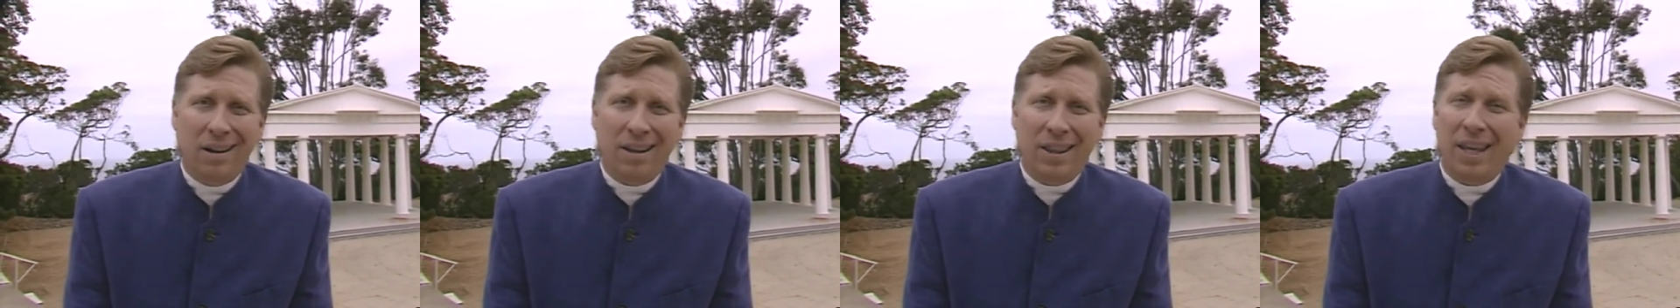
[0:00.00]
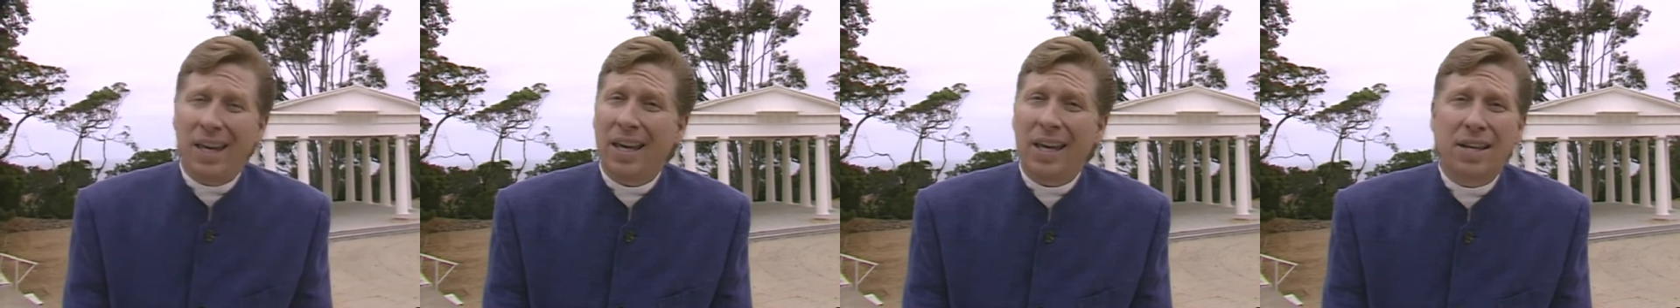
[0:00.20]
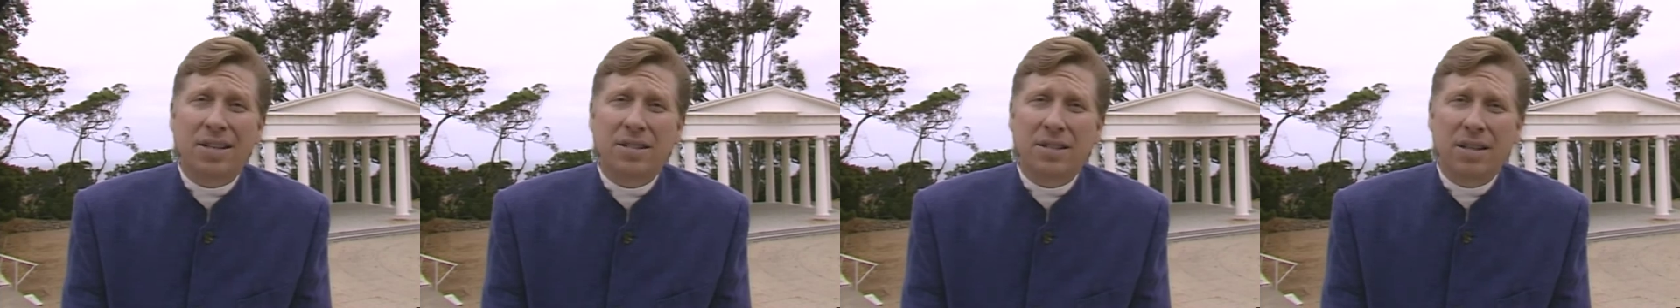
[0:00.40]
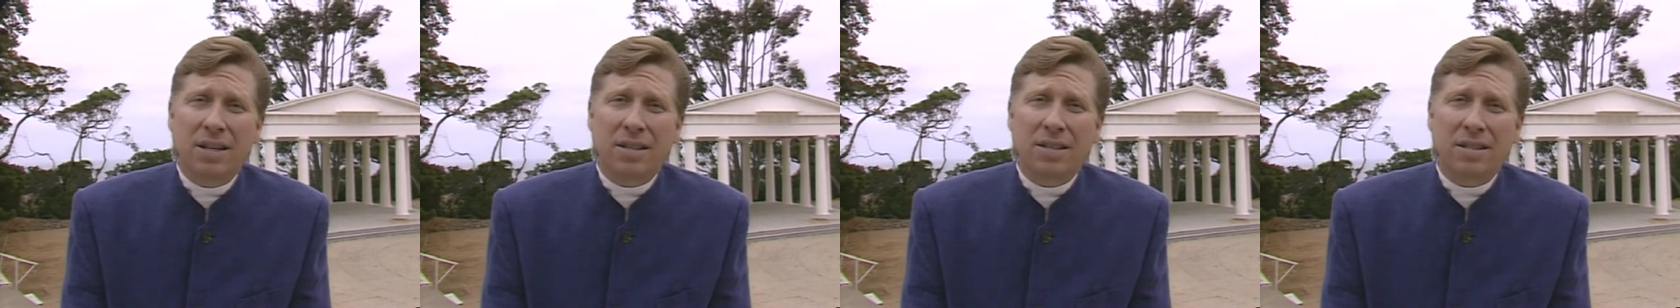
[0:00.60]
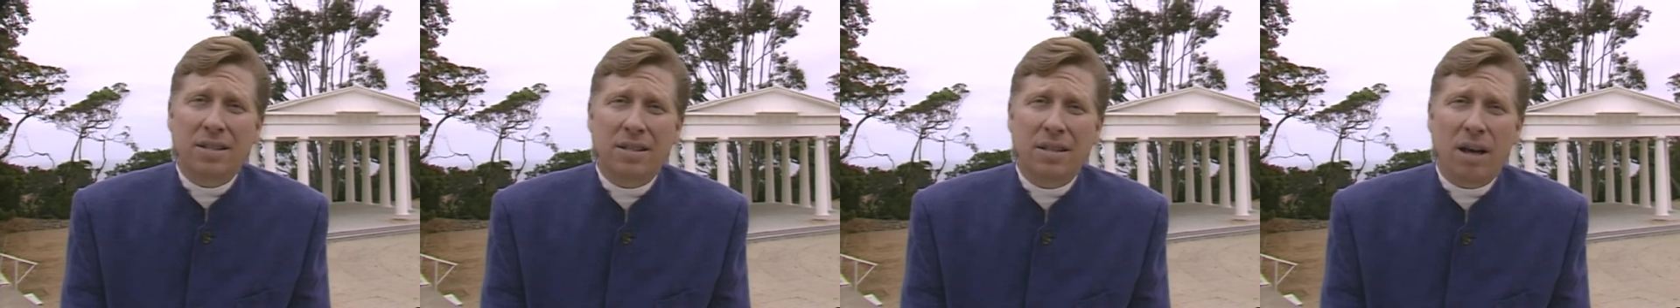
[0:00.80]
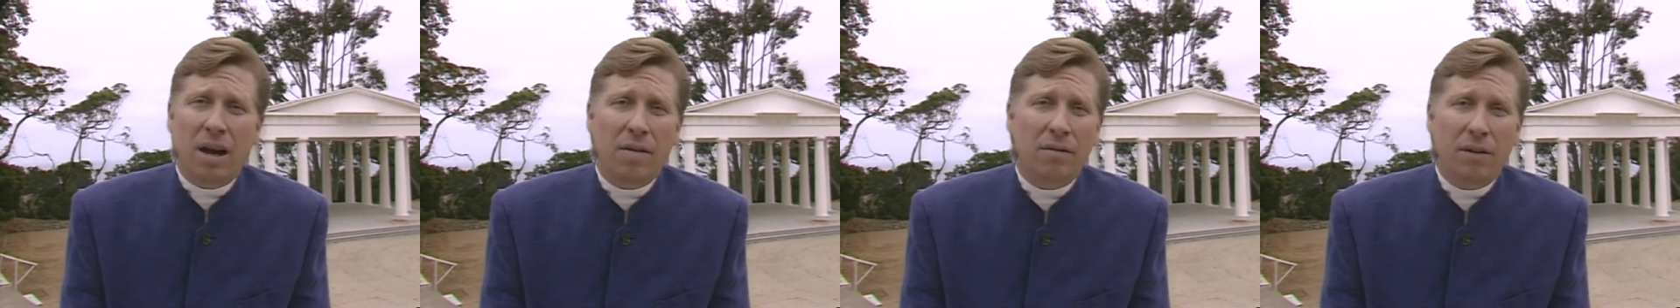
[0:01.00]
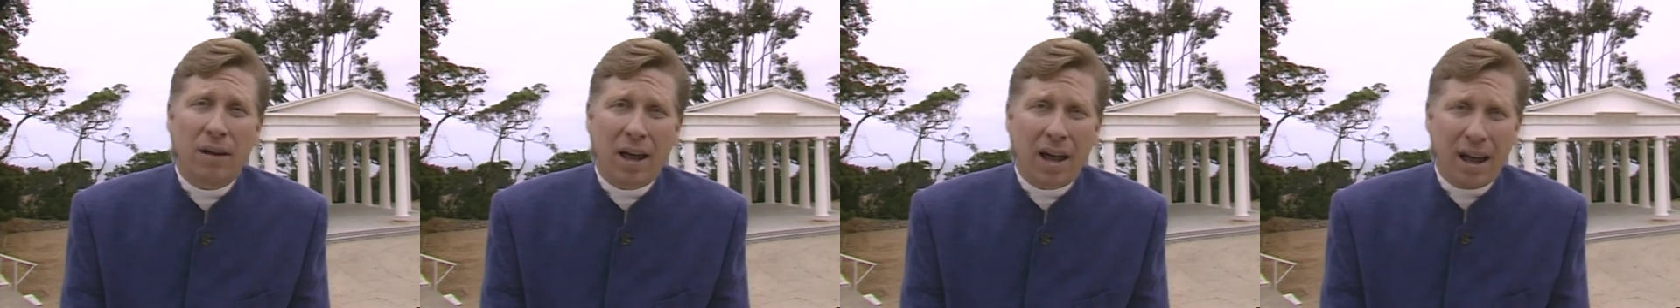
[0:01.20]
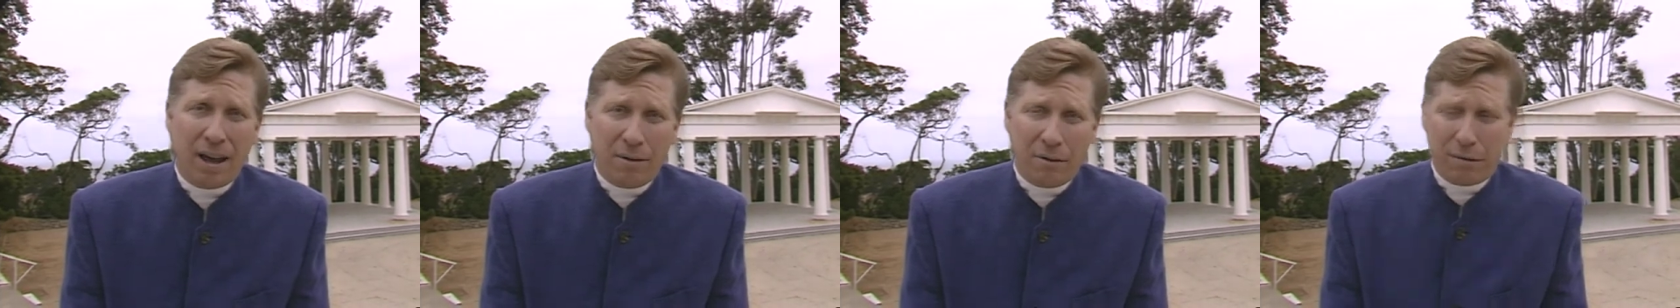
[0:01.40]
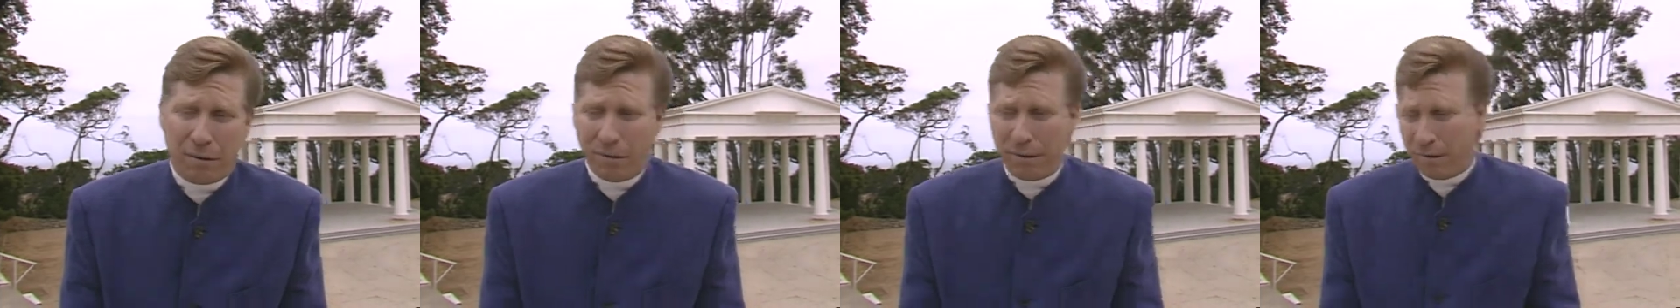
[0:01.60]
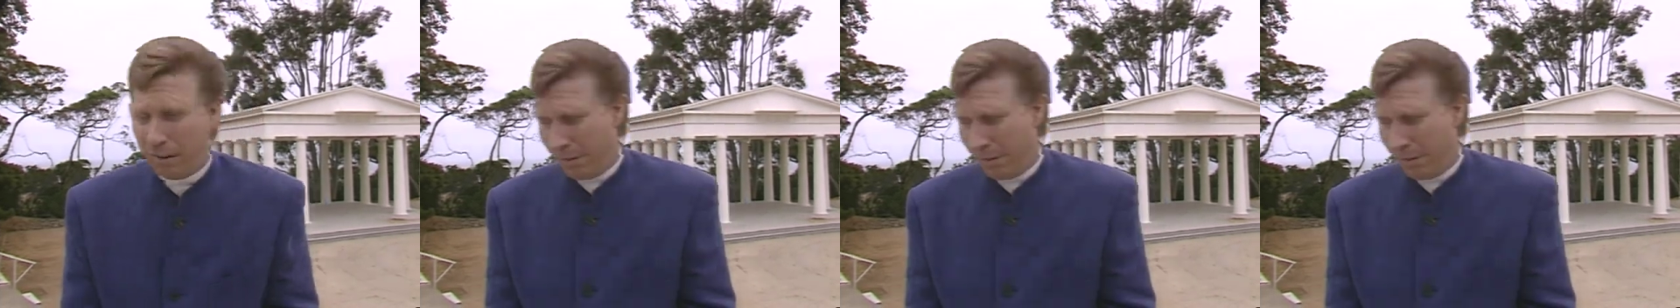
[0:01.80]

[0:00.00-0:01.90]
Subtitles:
the isness of life.